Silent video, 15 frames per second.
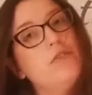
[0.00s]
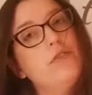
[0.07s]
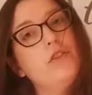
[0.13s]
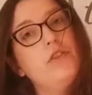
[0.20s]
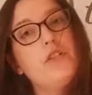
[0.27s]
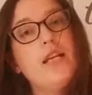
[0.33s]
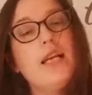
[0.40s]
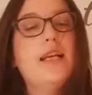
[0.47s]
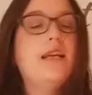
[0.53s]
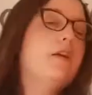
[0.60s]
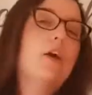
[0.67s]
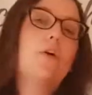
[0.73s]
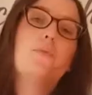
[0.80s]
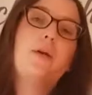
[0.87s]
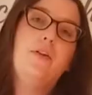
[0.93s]
There's a
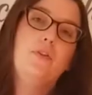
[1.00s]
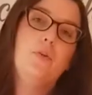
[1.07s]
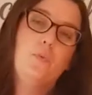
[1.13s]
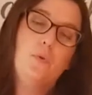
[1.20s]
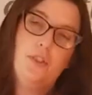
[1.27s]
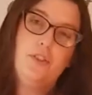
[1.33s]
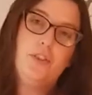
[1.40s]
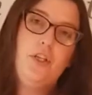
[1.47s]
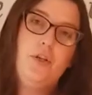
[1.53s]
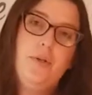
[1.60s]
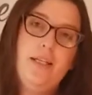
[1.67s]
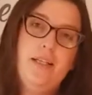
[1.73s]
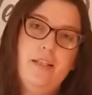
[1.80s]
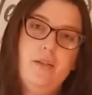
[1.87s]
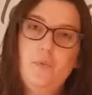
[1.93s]
Around the World
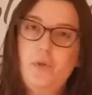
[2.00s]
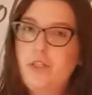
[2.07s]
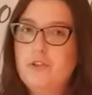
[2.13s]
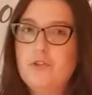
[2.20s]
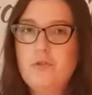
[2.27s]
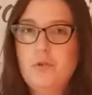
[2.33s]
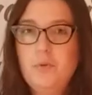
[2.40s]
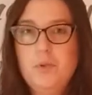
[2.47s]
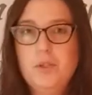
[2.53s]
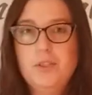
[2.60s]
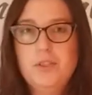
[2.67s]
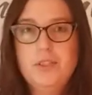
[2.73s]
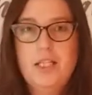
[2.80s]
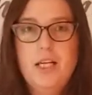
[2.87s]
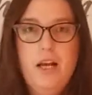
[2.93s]
unit in Wonderful
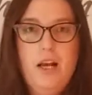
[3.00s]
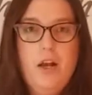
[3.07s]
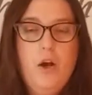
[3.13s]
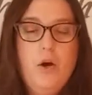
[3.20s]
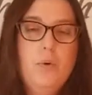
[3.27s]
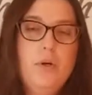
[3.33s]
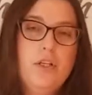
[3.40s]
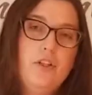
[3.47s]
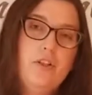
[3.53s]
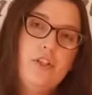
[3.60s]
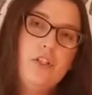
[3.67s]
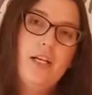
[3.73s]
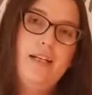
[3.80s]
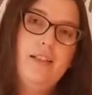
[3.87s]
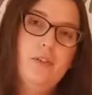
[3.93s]
World, where your
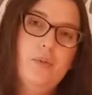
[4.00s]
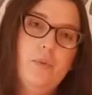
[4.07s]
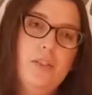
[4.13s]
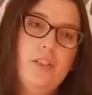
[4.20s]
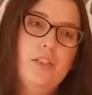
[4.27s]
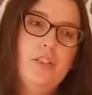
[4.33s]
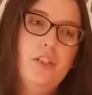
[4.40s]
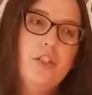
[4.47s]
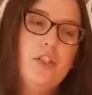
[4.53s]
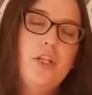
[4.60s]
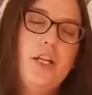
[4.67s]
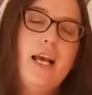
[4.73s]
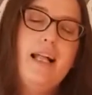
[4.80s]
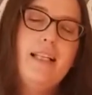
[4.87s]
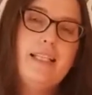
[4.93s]
child will
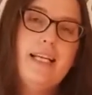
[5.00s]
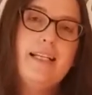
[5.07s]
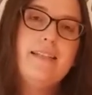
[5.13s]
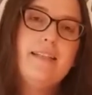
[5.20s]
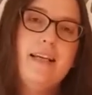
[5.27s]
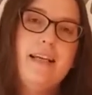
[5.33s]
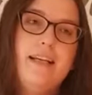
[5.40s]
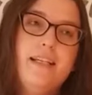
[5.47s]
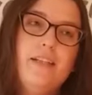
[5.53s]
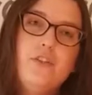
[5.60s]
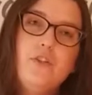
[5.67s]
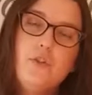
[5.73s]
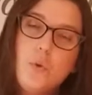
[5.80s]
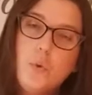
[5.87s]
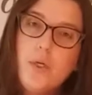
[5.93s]
learn a
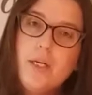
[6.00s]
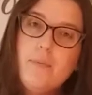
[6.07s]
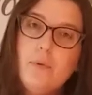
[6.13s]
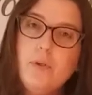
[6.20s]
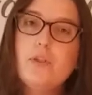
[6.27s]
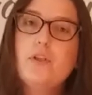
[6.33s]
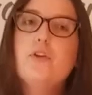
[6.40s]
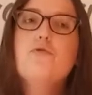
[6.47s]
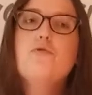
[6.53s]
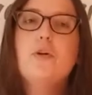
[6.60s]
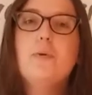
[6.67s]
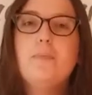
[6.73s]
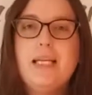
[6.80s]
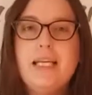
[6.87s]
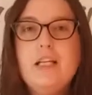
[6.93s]
storybook
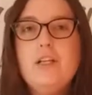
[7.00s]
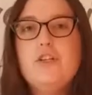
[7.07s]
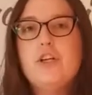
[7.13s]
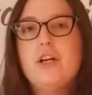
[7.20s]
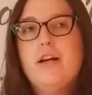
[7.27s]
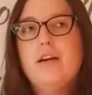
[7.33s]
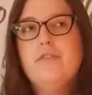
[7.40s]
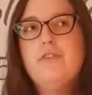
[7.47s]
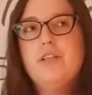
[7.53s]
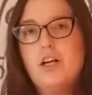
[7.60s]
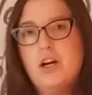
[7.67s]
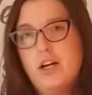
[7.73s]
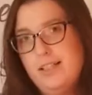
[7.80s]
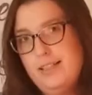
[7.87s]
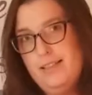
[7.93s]
from each of the
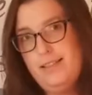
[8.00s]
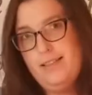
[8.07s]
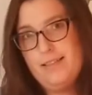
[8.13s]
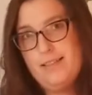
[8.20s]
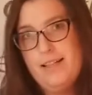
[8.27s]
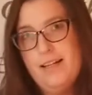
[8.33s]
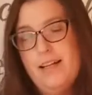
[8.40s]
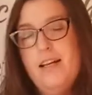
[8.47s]
continents.